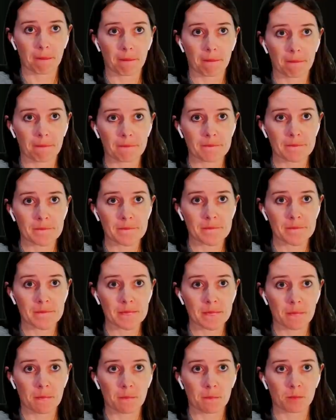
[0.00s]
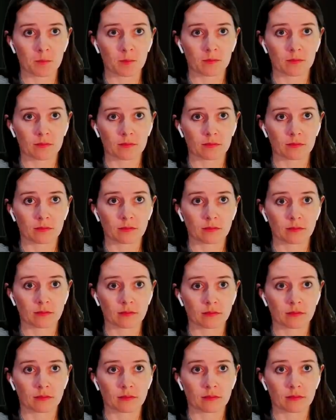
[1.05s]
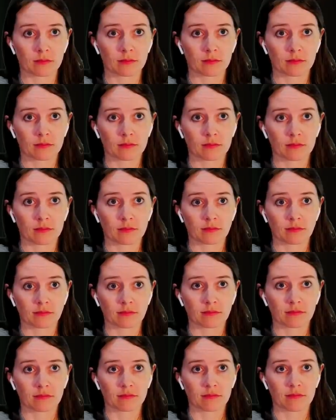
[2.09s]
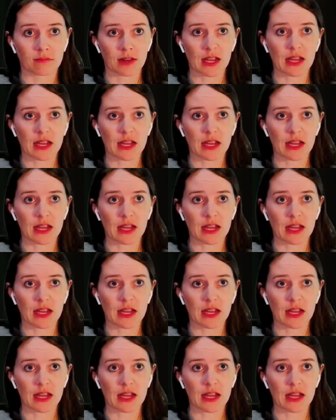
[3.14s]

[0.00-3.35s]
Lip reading: The person shown says nothing.